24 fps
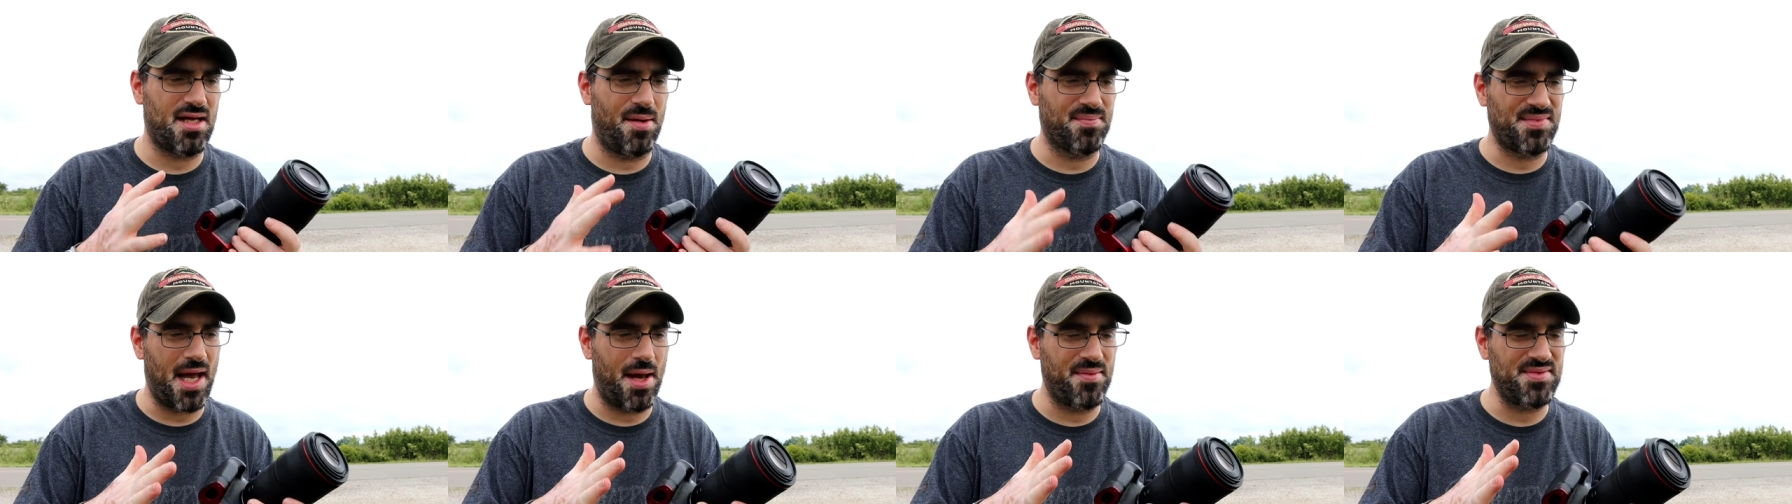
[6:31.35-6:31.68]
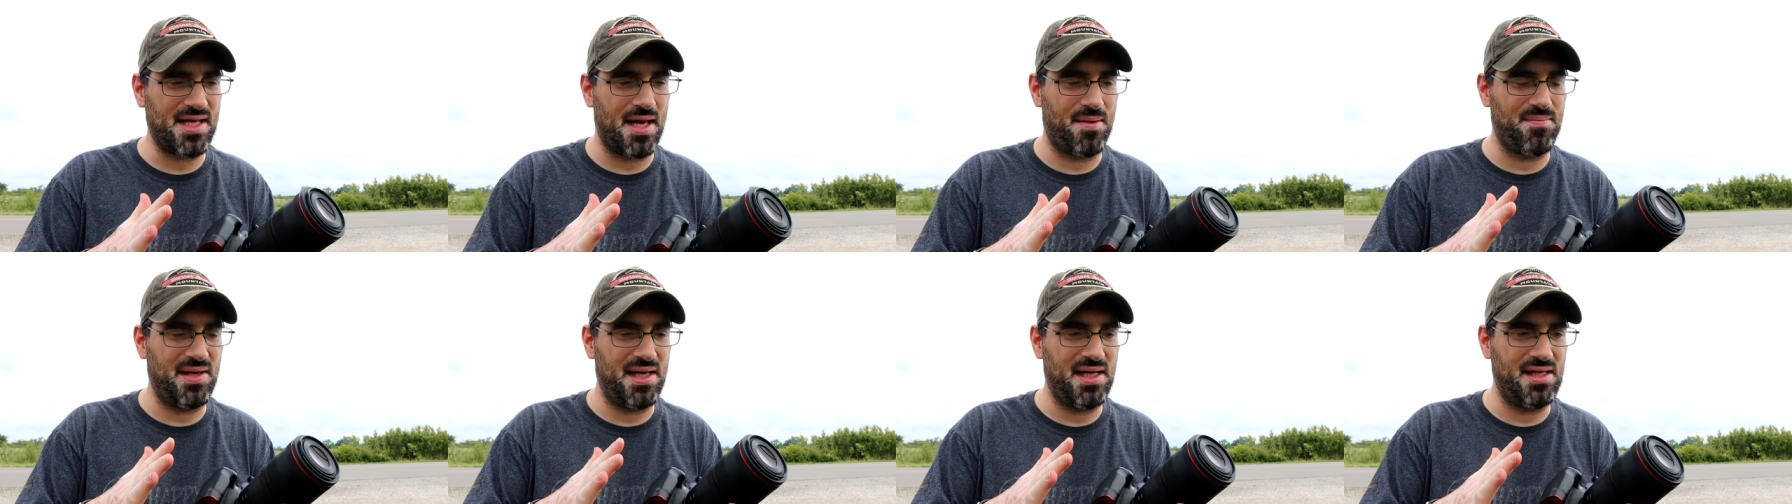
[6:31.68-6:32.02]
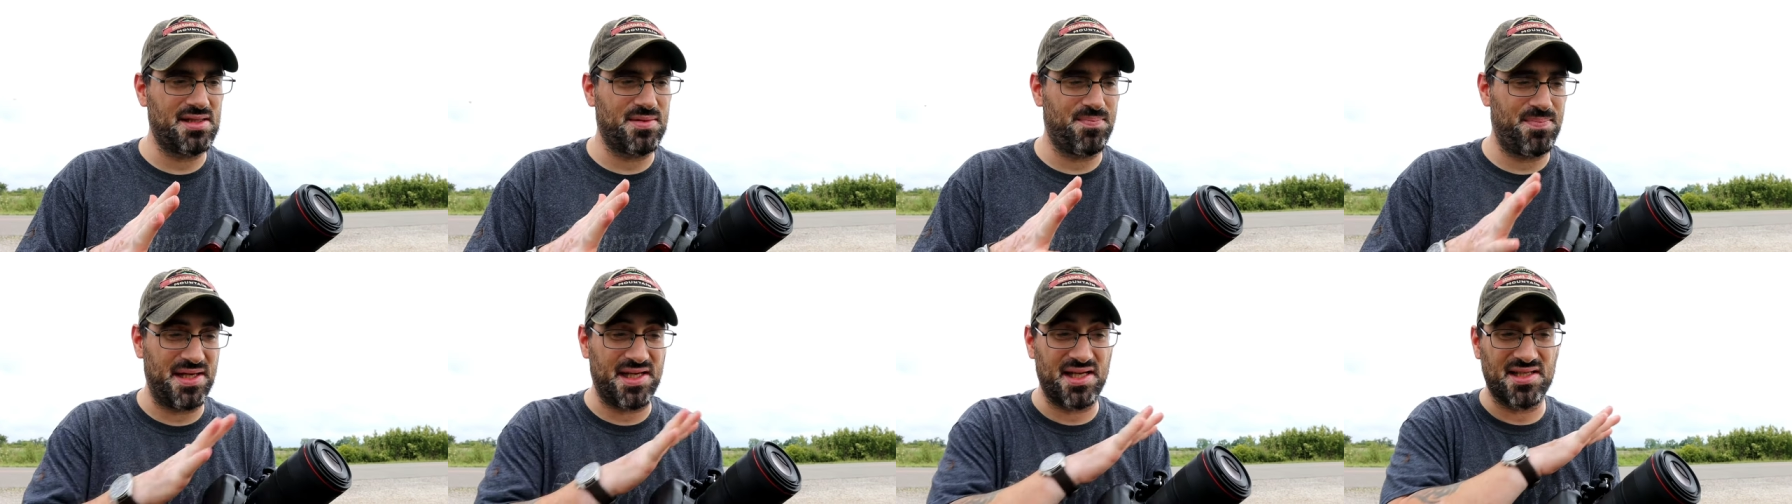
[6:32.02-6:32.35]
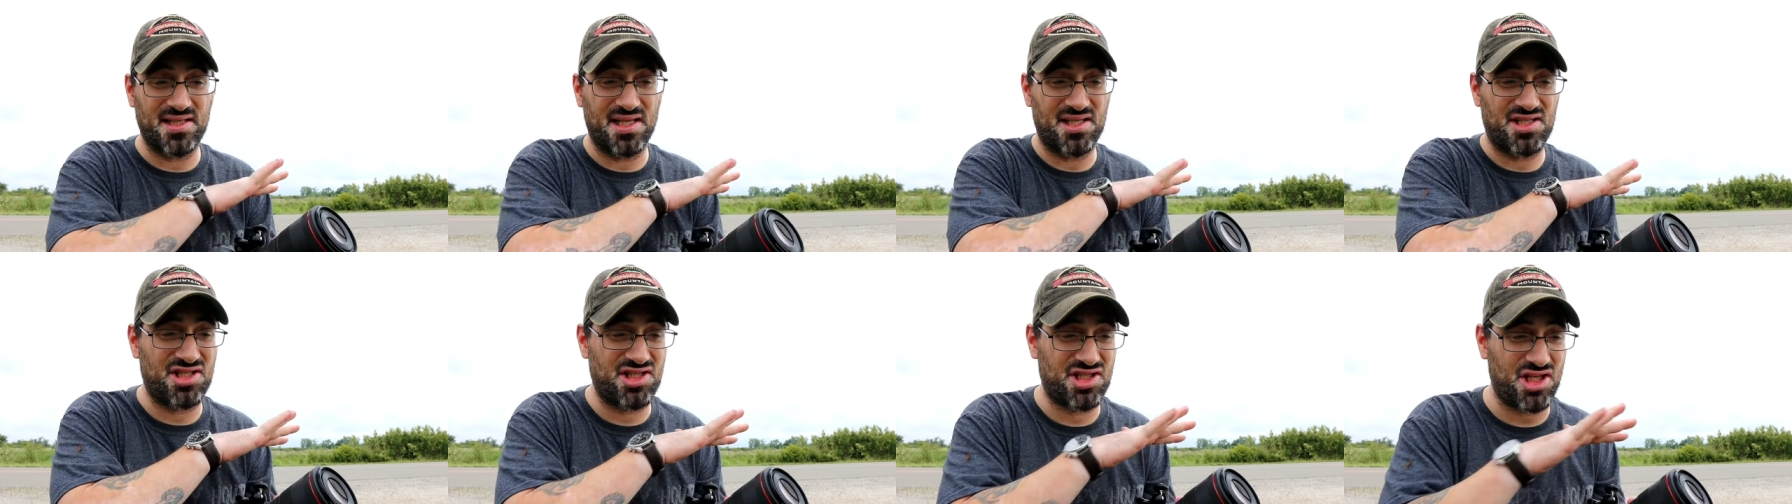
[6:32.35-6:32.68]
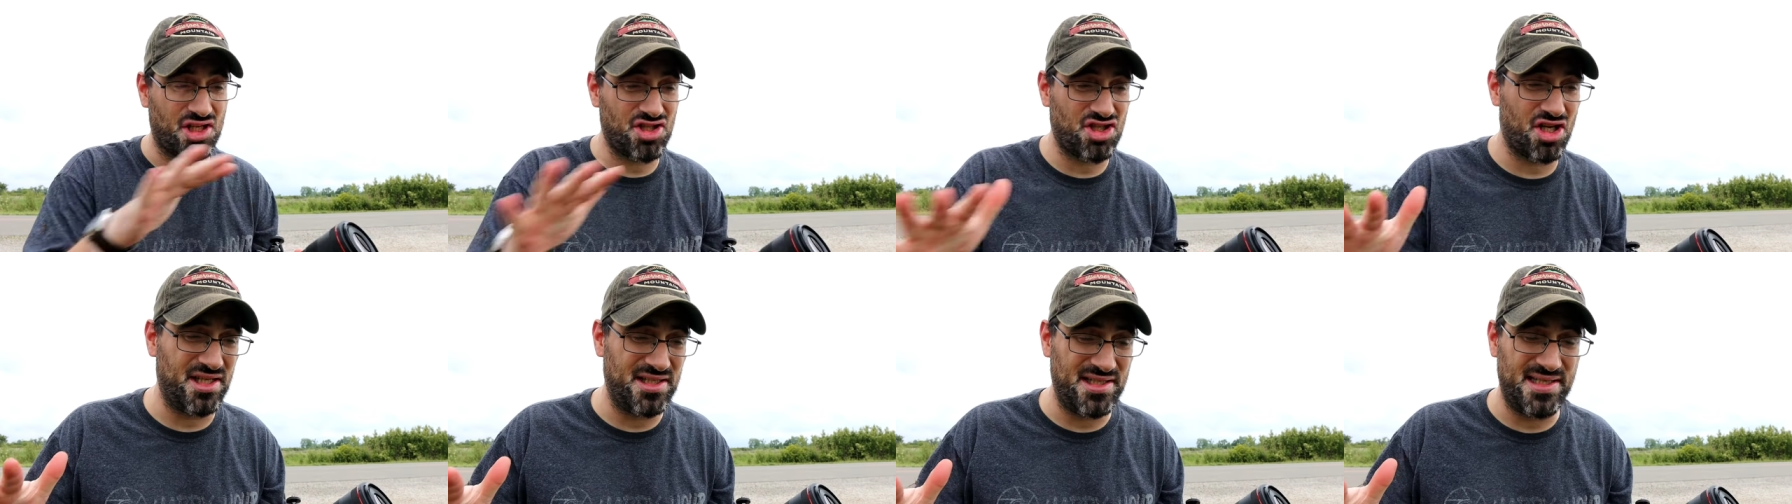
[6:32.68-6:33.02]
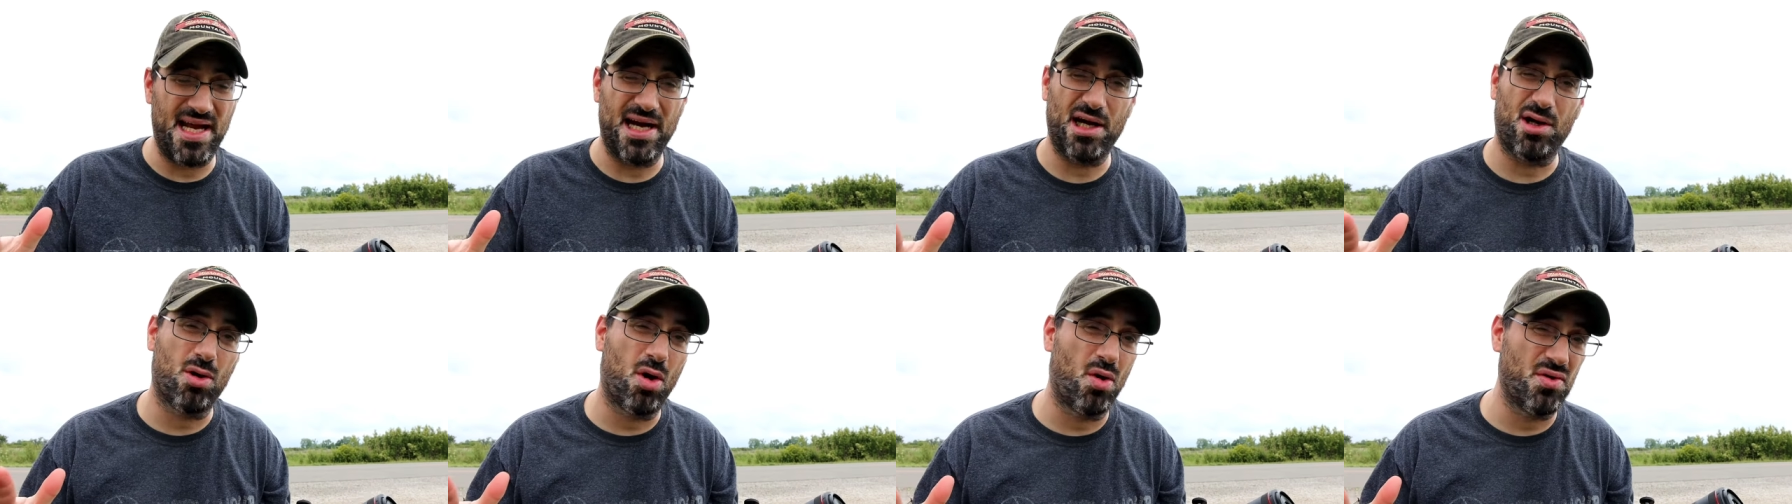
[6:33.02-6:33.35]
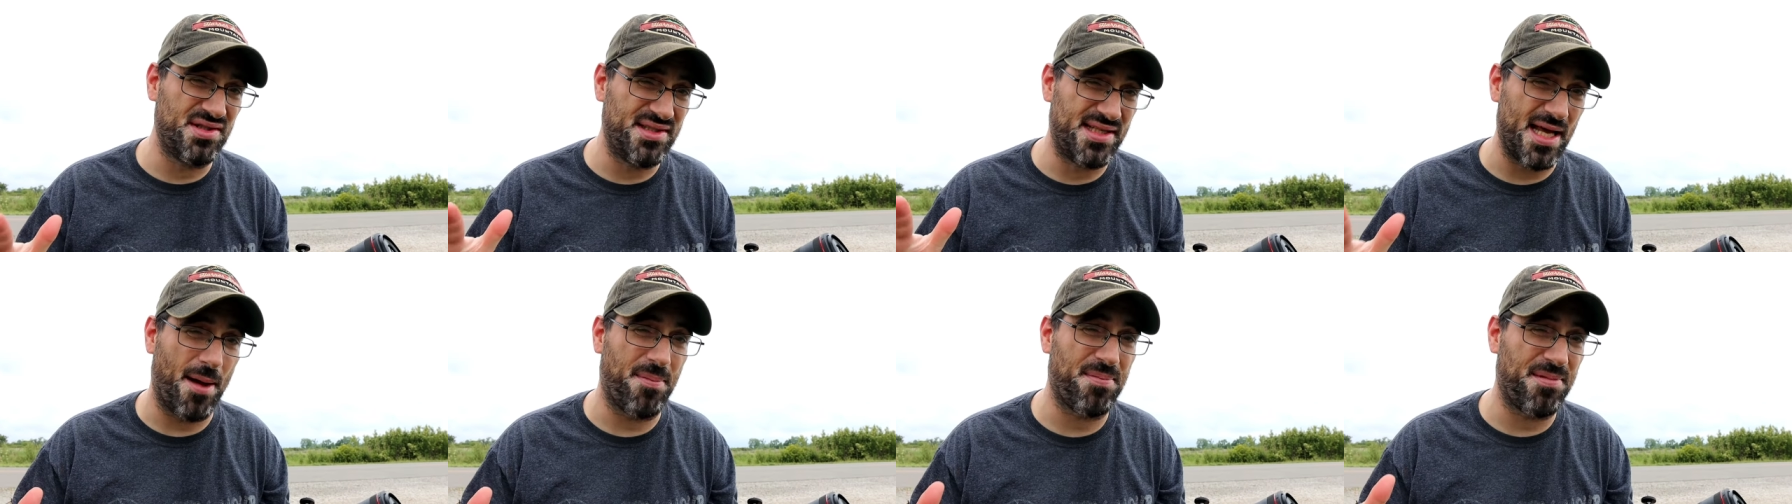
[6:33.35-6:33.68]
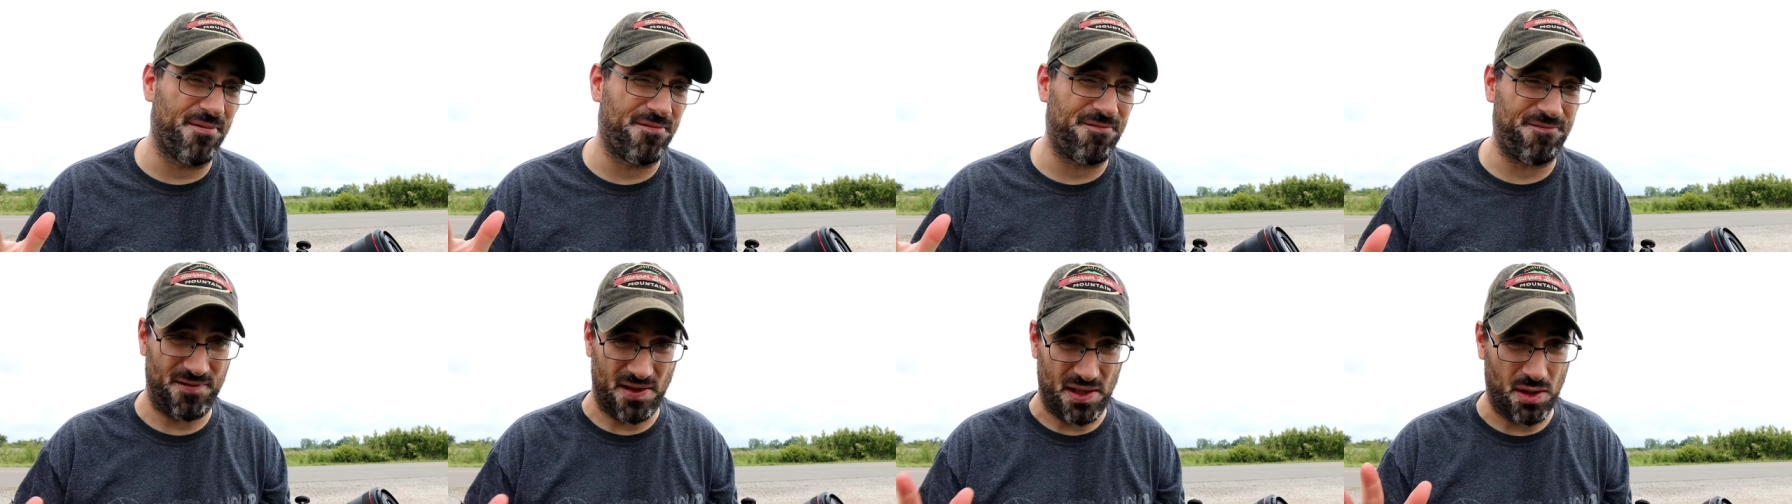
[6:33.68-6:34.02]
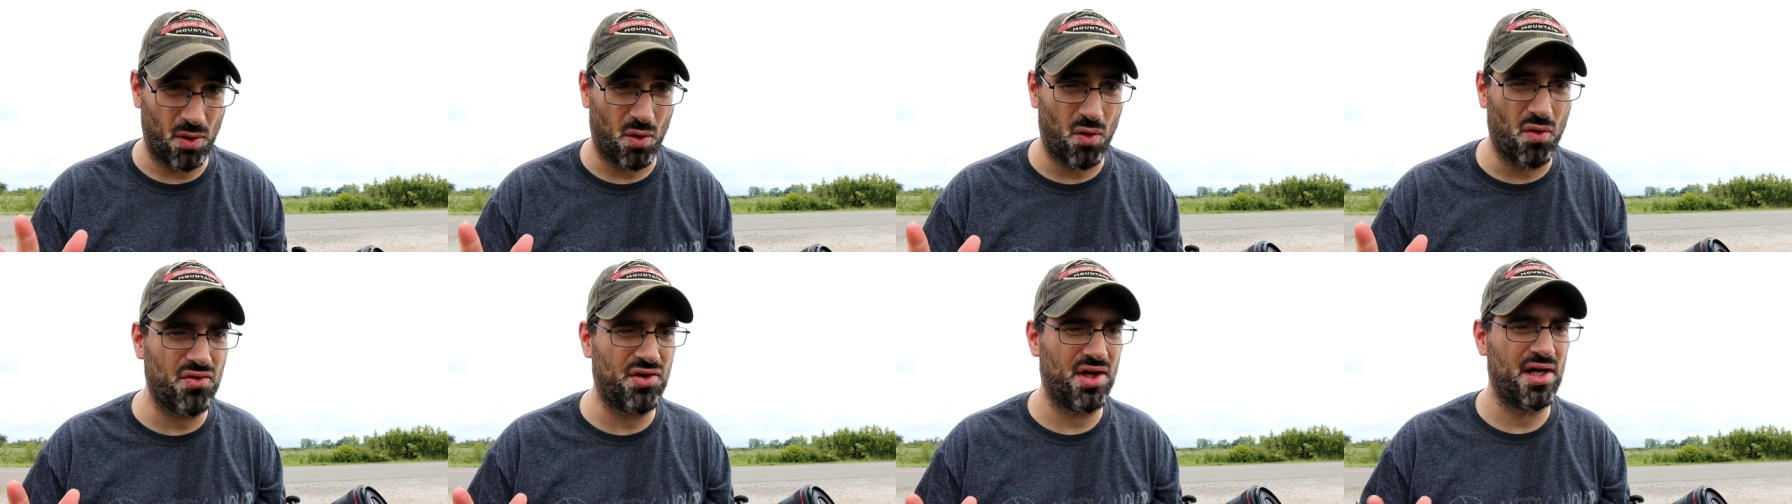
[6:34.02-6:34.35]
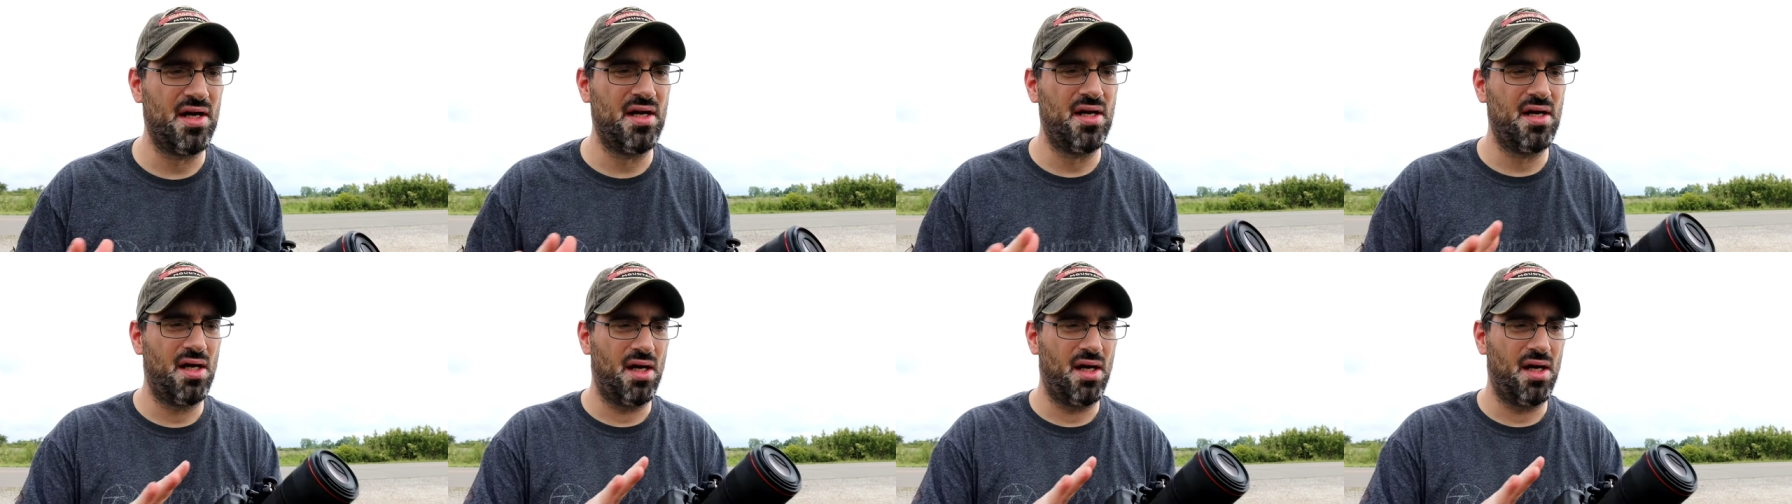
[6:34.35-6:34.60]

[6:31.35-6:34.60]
Sometimes that means because it's such a narrow depth of field,